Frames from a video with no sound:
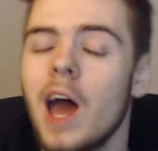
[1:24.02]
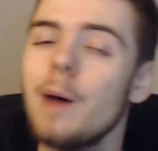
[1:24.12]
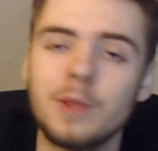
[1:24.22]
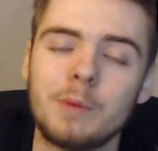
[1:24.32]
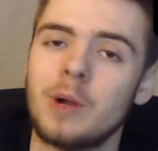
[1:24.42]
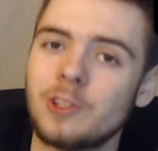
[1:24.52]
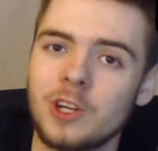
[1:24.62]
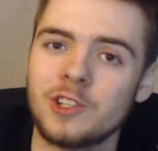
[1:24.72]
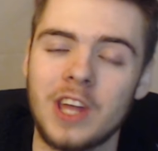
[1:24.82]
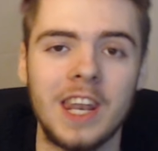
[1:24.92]
I'm the
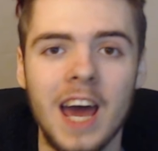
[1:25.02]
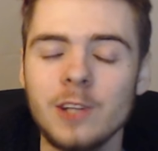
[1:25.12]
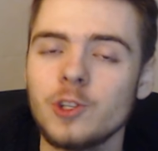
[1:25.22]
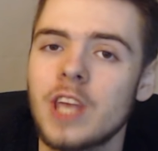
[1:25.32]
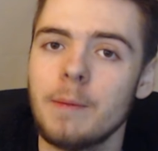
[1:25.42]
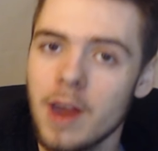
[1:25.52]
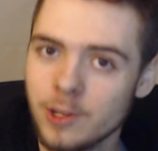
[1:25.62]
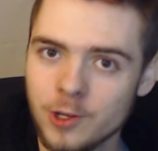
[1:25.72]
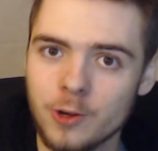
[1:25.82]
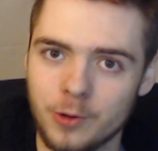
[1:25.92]
Impressionist and I just came out
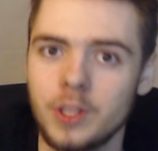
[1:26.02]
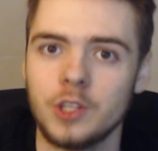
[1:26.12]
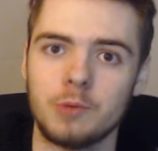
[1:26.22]
of surgery this